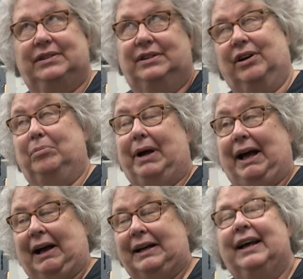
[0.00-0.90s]
go
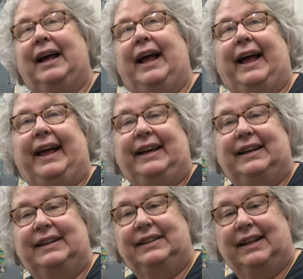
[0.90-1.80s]
back,
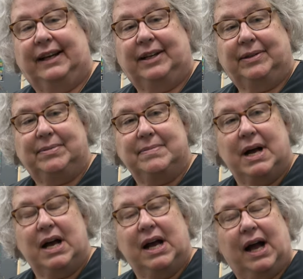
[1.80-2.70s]
and um,